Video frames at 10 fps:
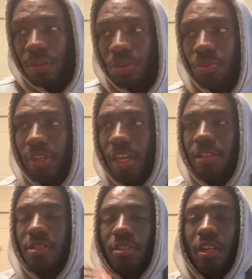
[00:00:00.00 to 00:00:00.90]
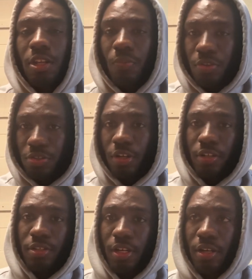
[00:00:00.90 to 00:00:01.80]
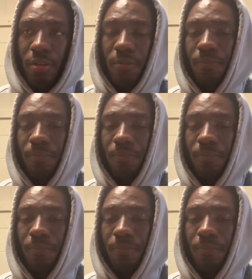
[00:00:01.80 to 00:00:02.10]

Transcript: You can't see anyone's dark side.